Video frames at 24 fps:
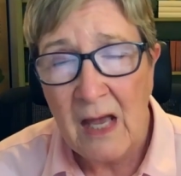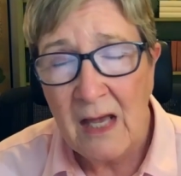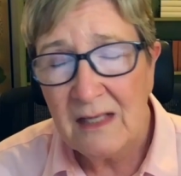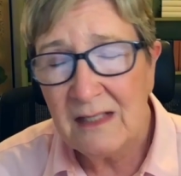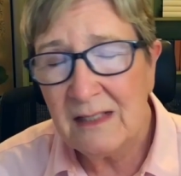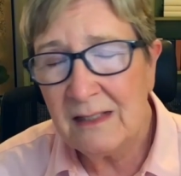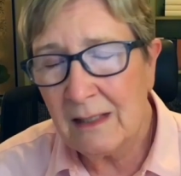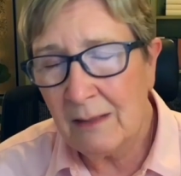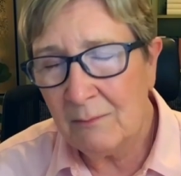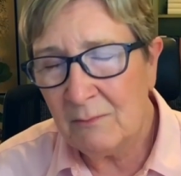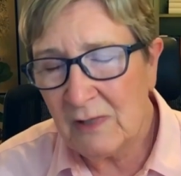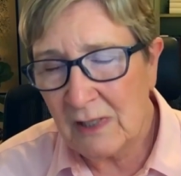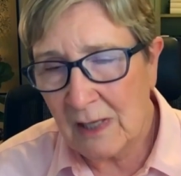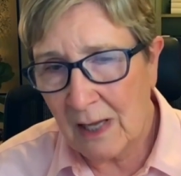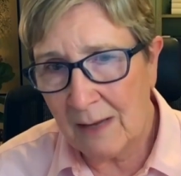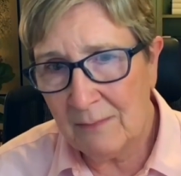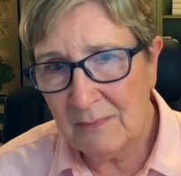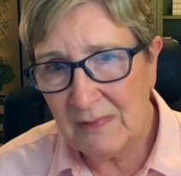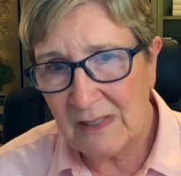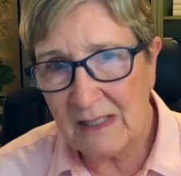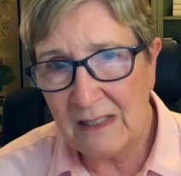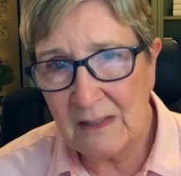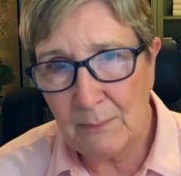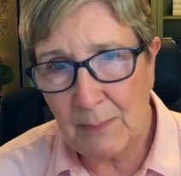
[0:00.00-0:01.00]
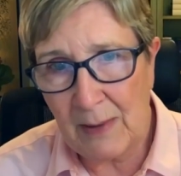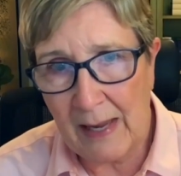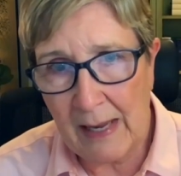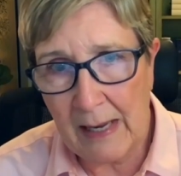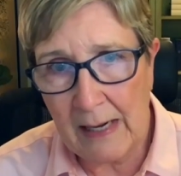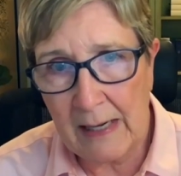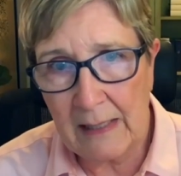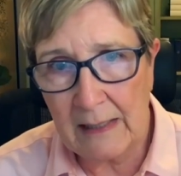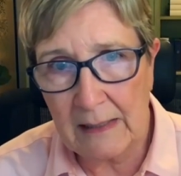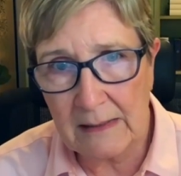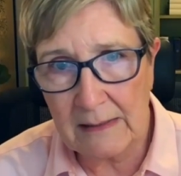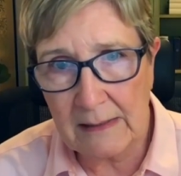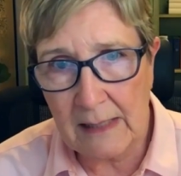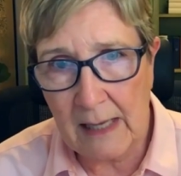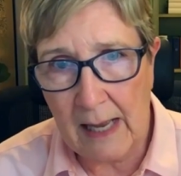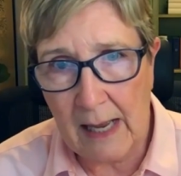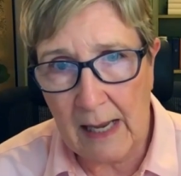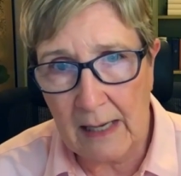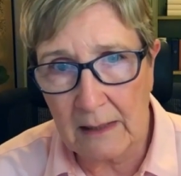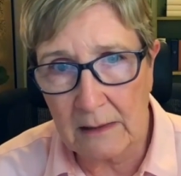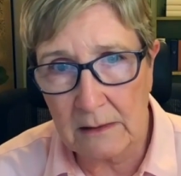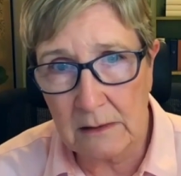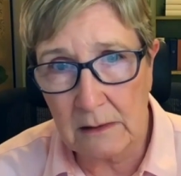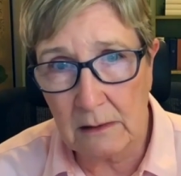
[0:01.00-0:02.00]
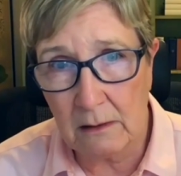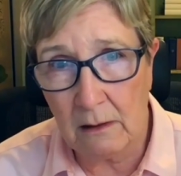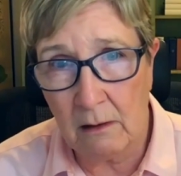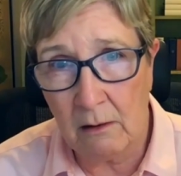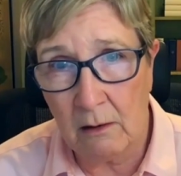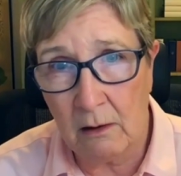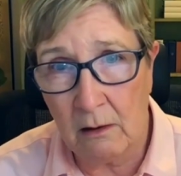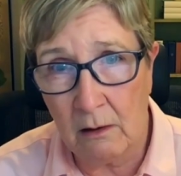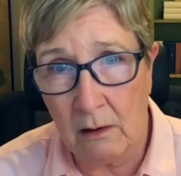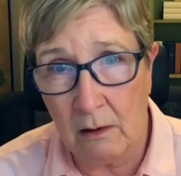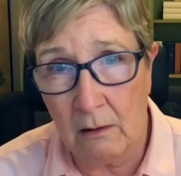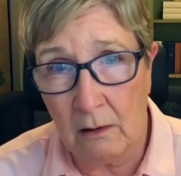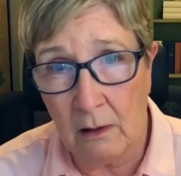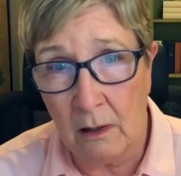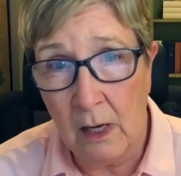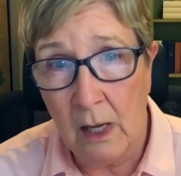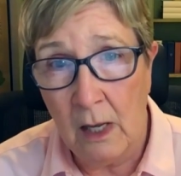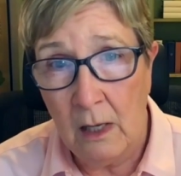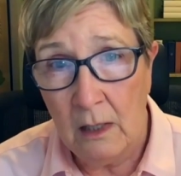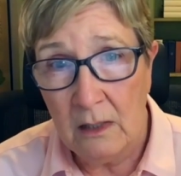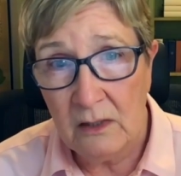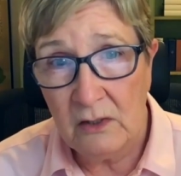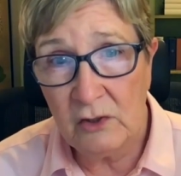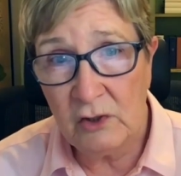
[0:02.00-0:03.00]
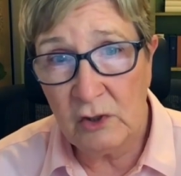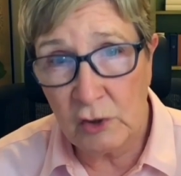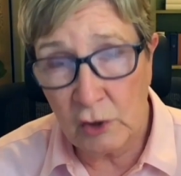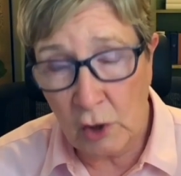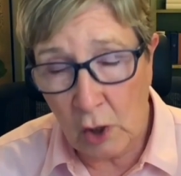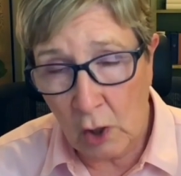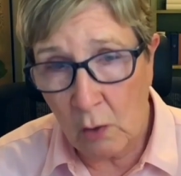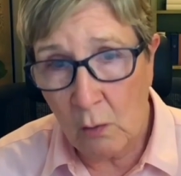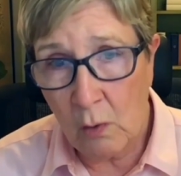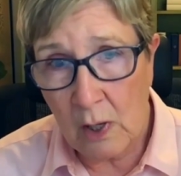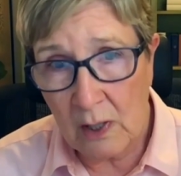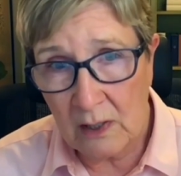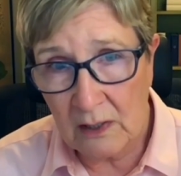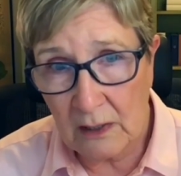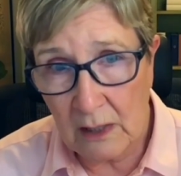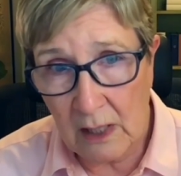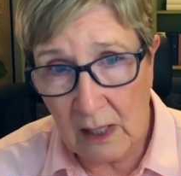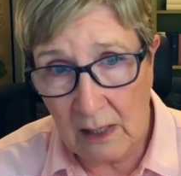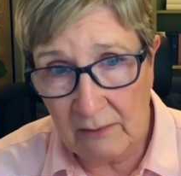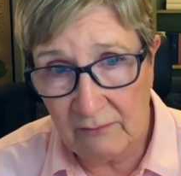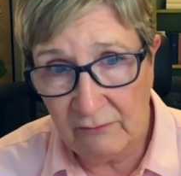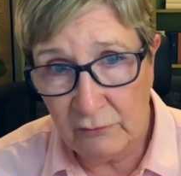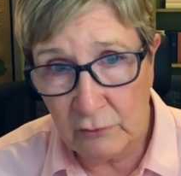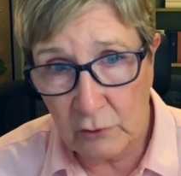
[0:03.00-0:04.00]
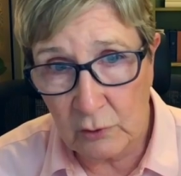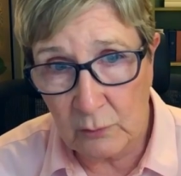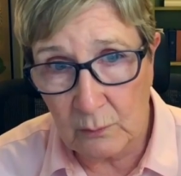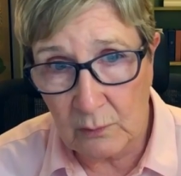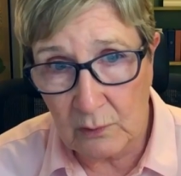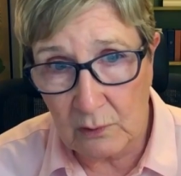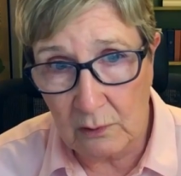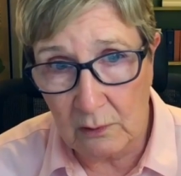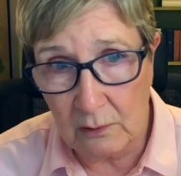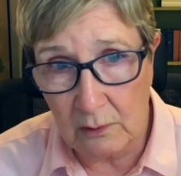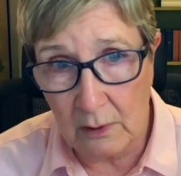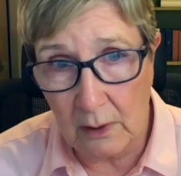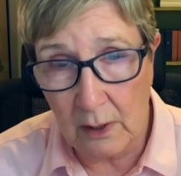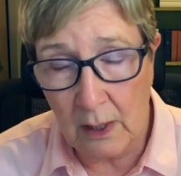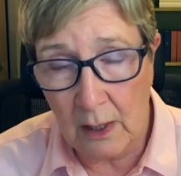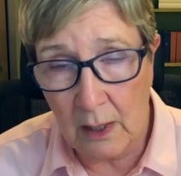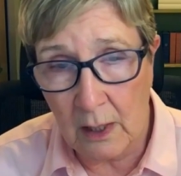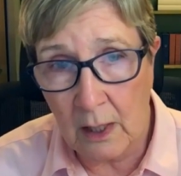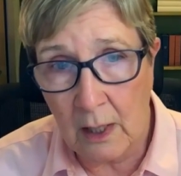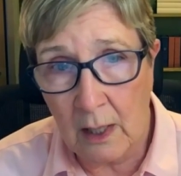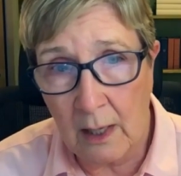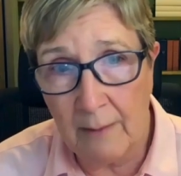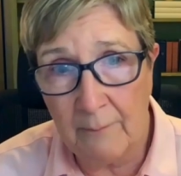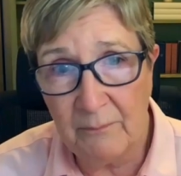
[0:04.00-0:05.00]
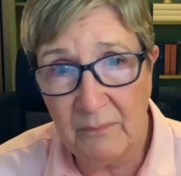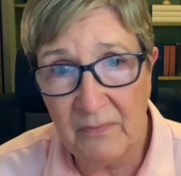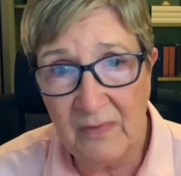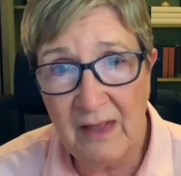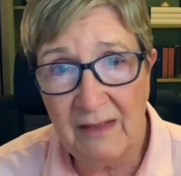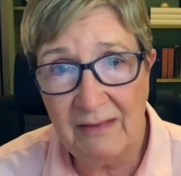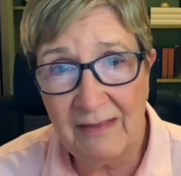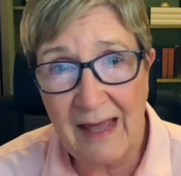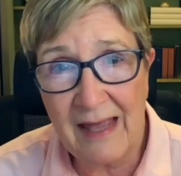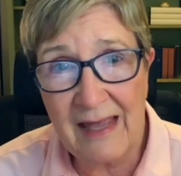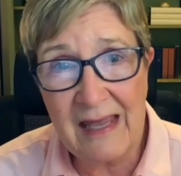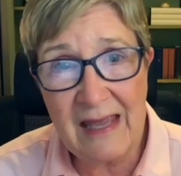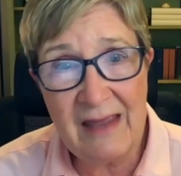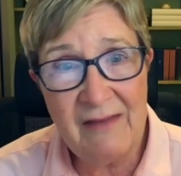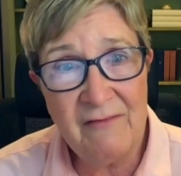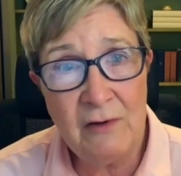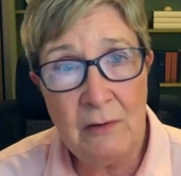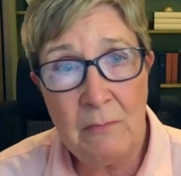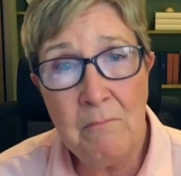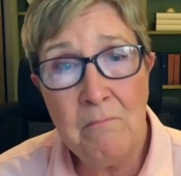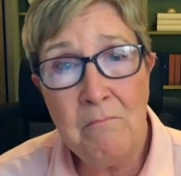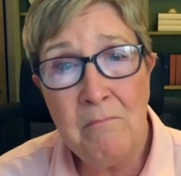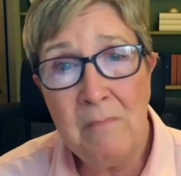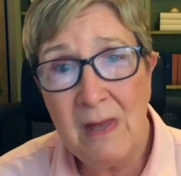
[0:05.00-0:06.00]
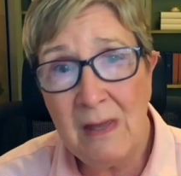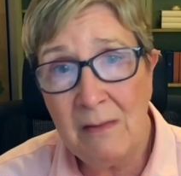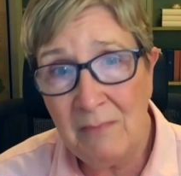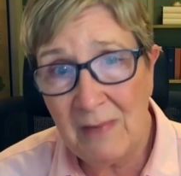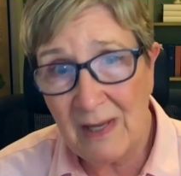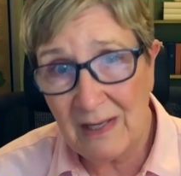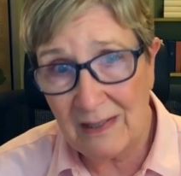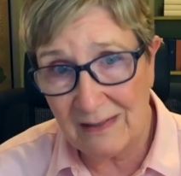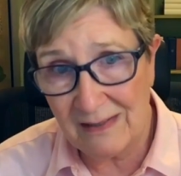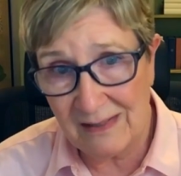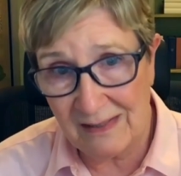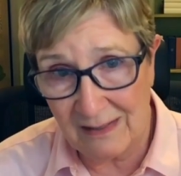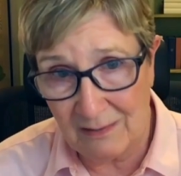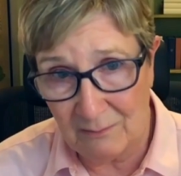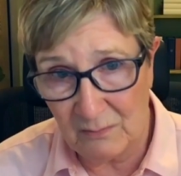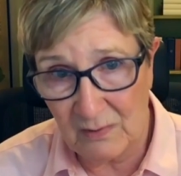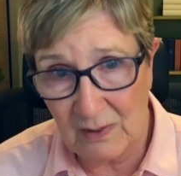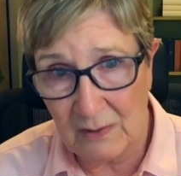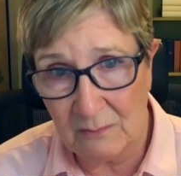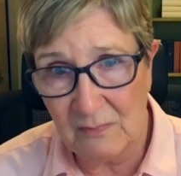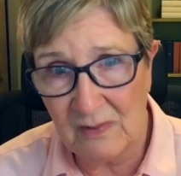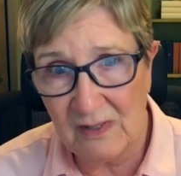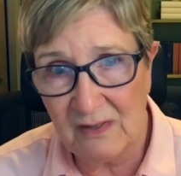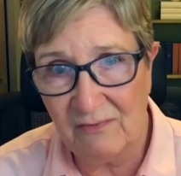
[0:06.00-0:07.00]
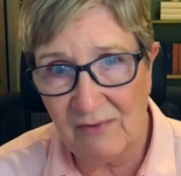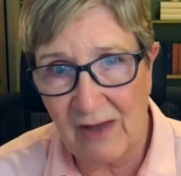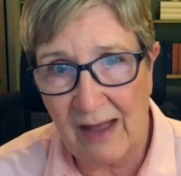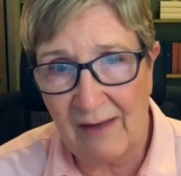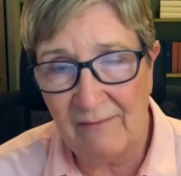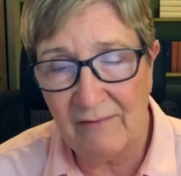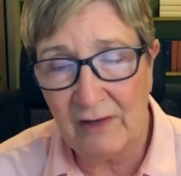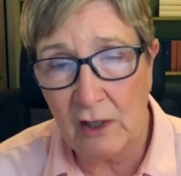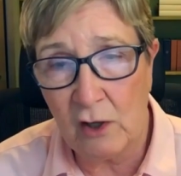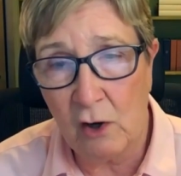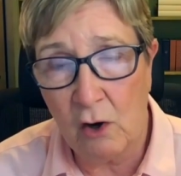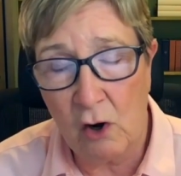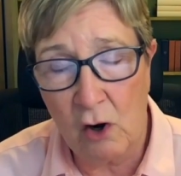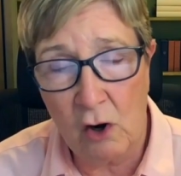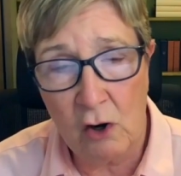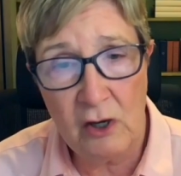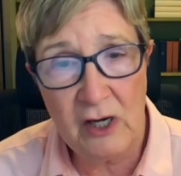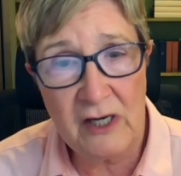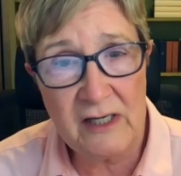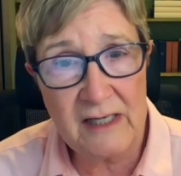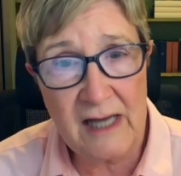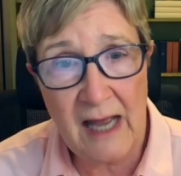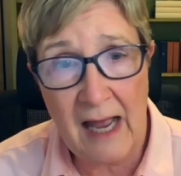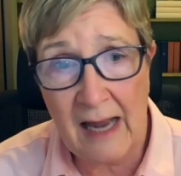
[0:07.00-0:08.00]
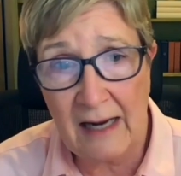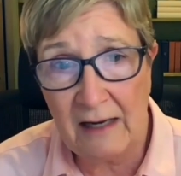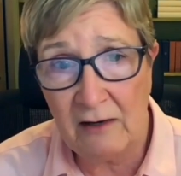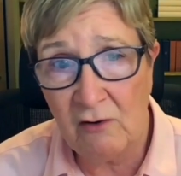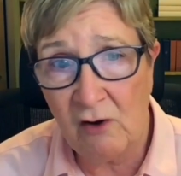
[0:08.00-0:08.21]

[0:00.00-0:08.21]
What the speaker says: Sometimes these panic attacks are so uncomfortable that they even mimic symptoms of having a heart attack.